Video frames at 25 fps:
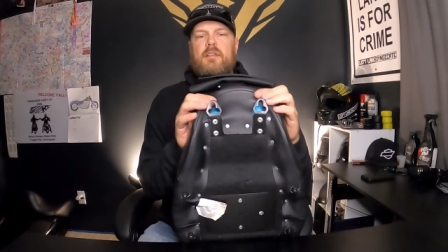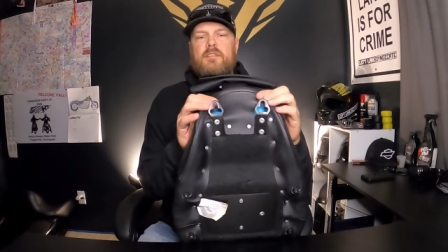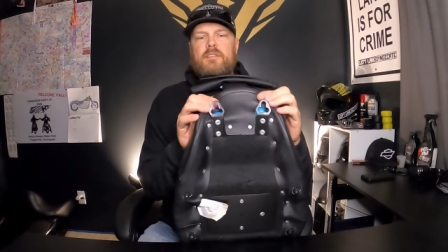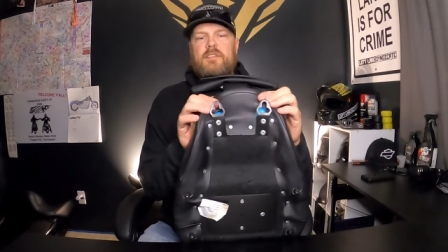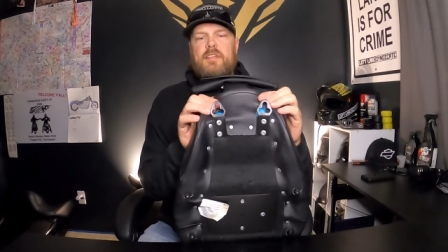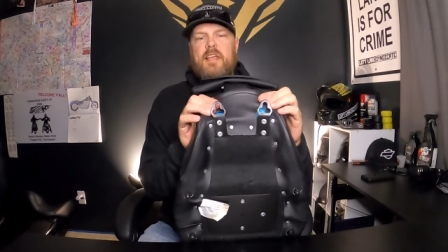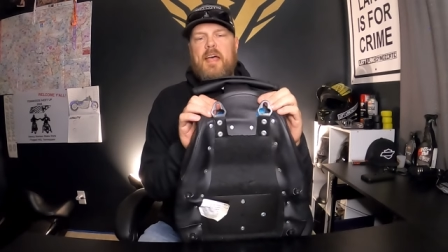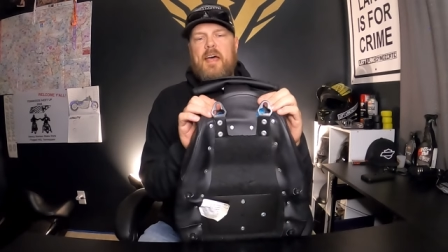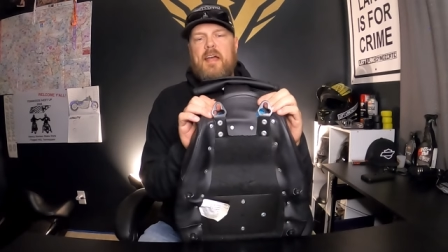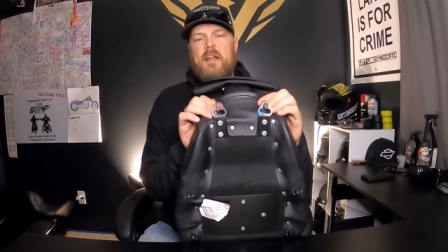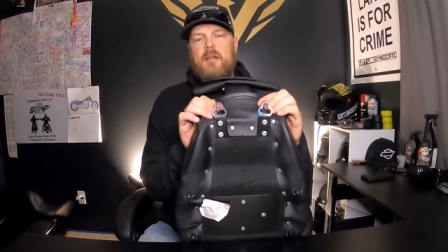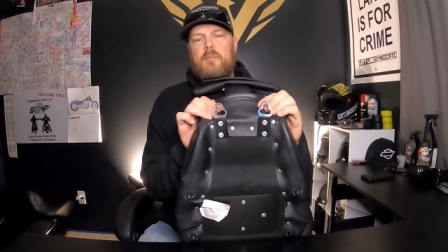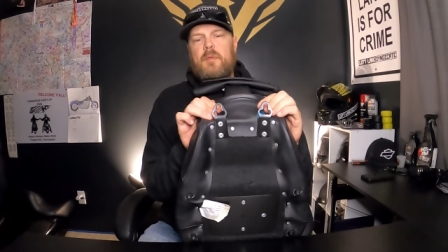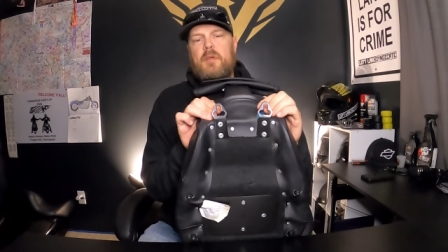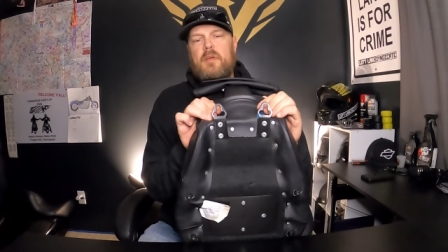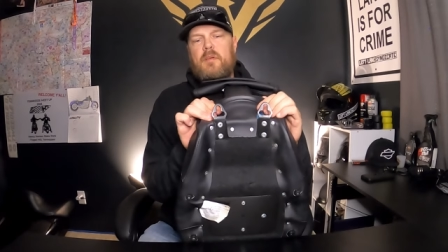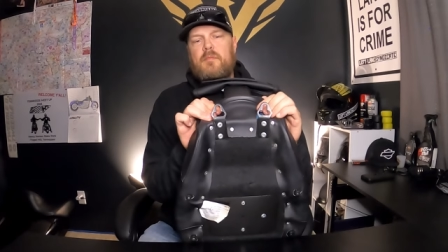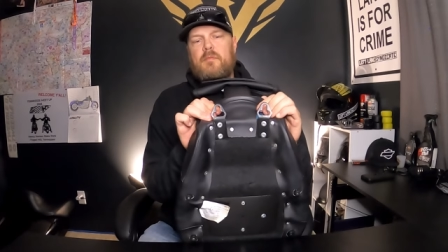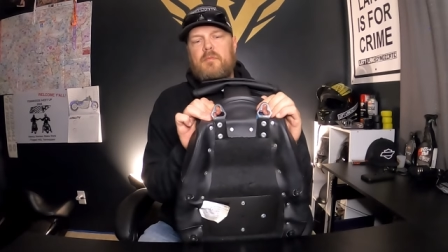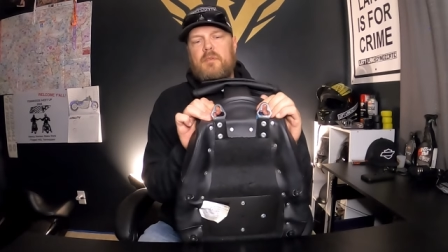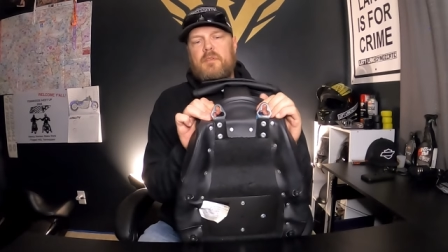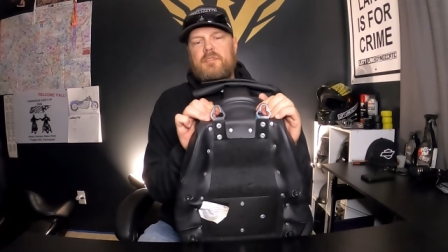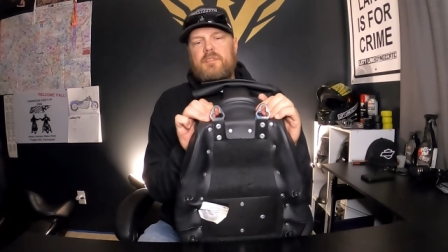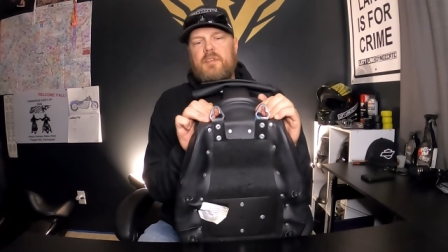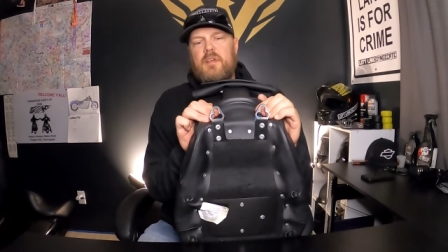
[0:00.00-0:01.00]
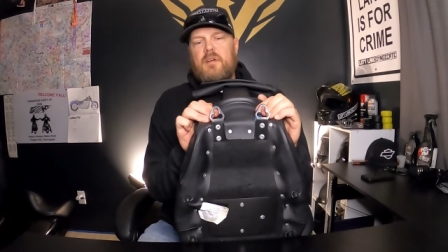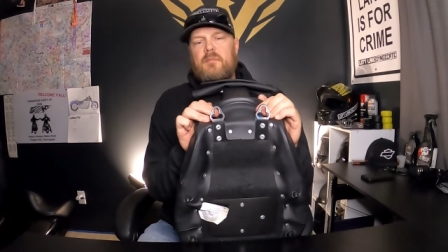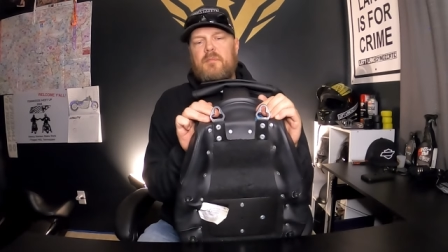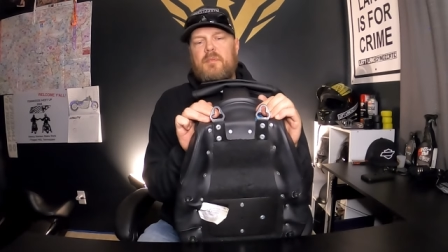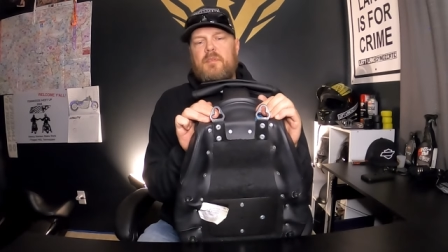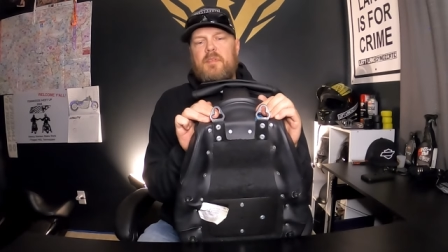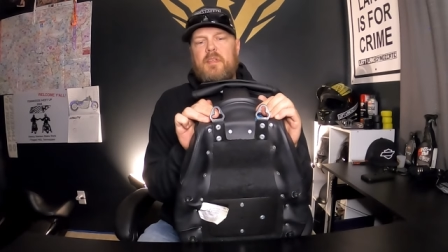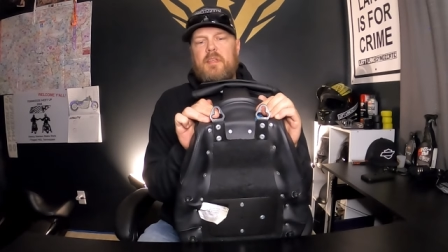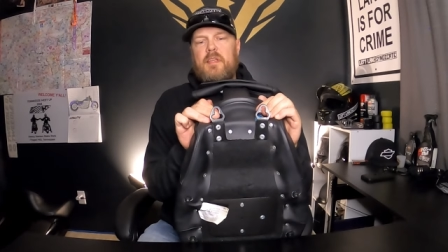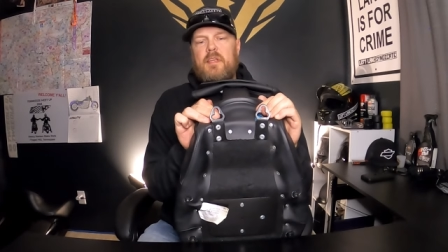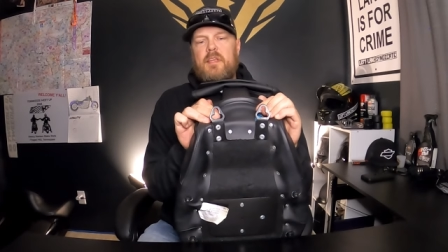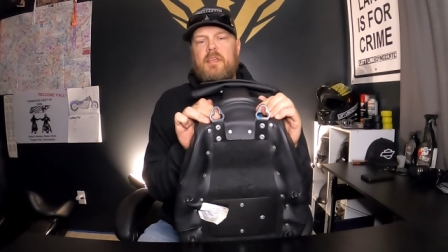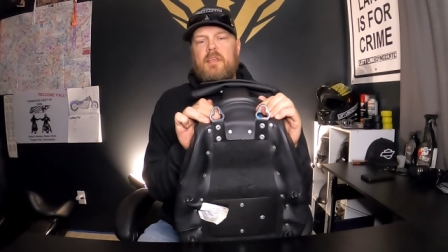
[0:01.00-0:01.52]
Saddlemen, what's up
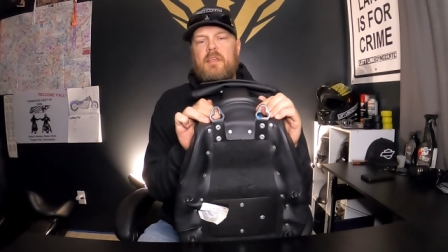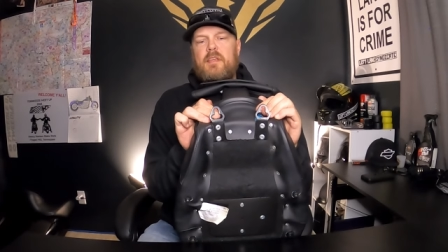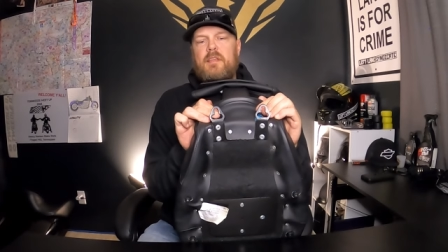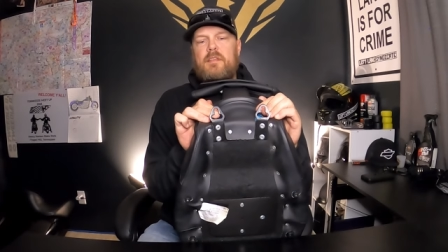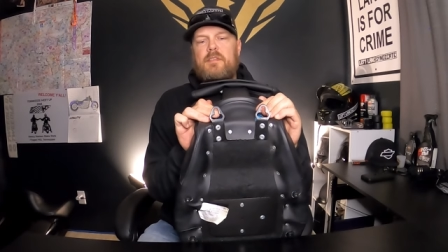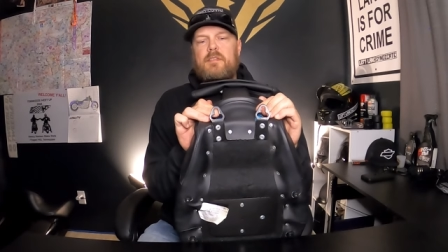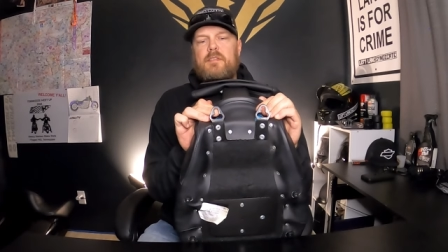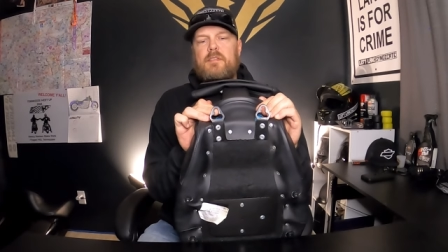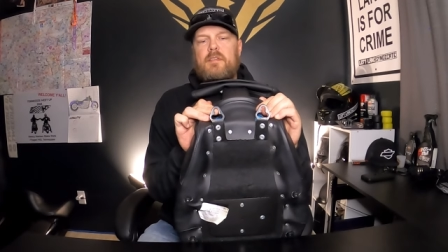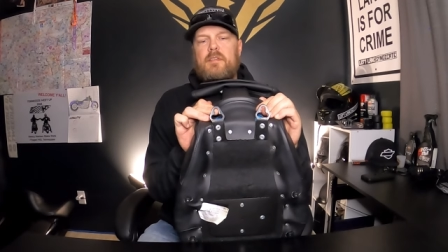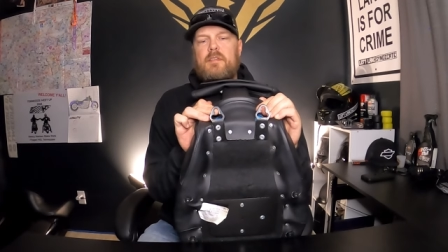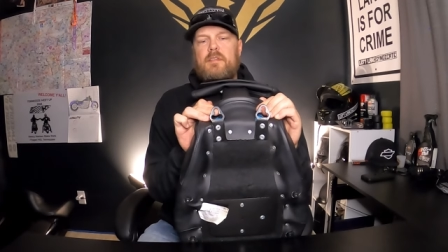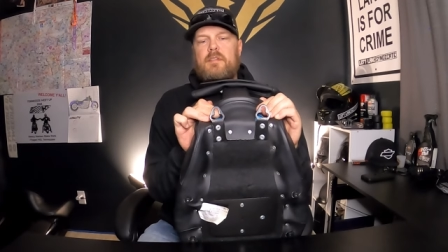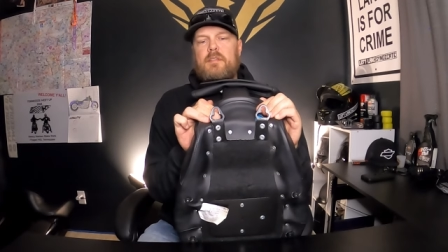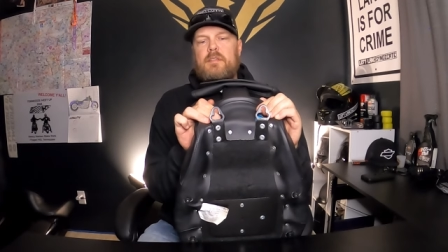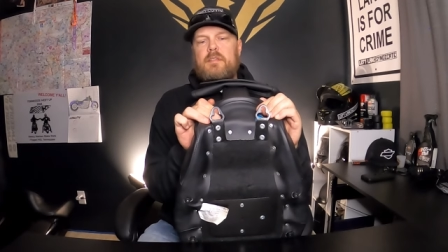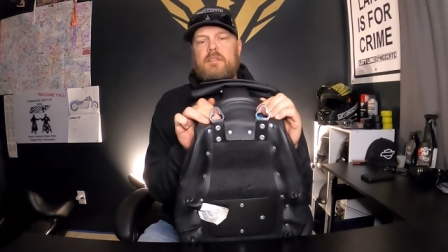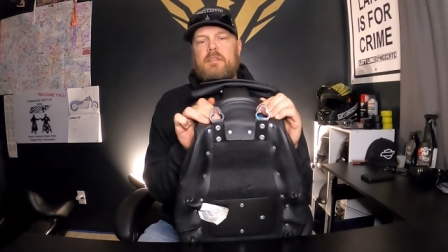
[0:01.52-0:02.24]
with these?